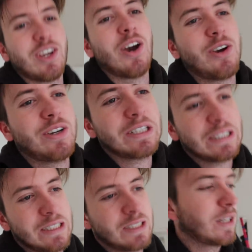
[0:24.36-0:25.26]
So
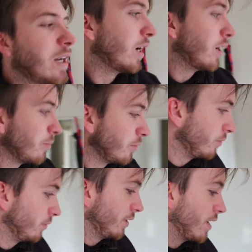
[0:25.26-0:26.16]
um,
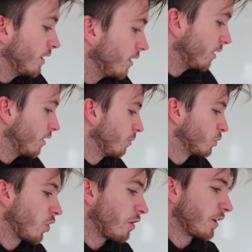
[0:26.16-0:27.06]
yeah,
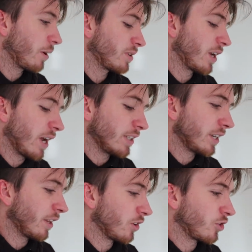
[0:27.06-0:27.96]
I'm driving up today
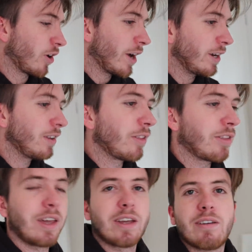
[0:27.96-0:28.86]
instead of the train,
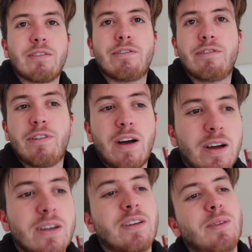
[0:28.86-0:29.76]
thank
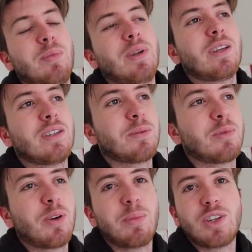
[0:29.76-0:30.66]
fuck, because
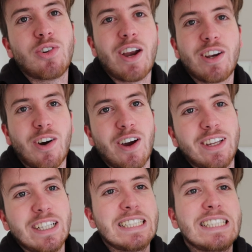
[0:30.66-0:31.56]
I'm not a big train guy.
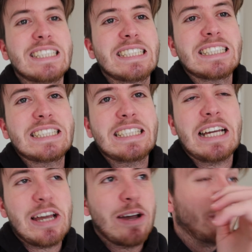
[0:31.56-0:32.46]

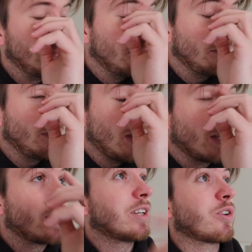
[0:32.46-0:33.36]
Um, yeah,
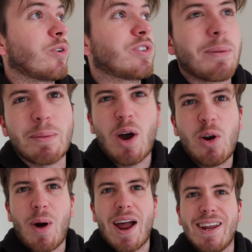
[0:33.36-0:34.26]
get to cruise up the
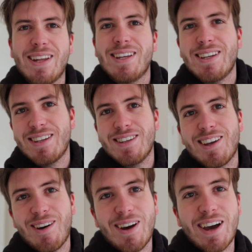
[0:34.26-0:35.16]
motorway.
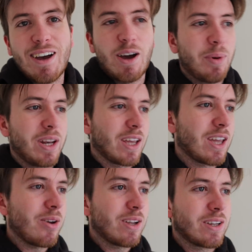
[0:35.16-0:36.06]
So uh, I better get
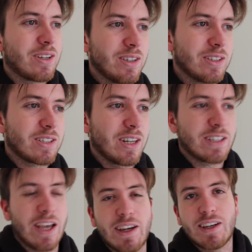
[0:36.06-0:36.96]
going, because it's
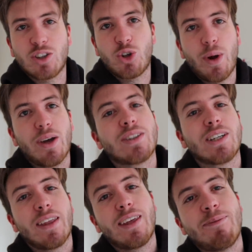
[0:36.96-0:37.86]
going to take two hours
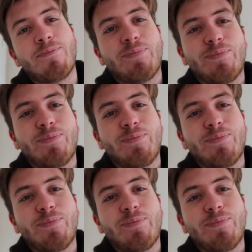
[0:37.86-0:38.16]
to get there.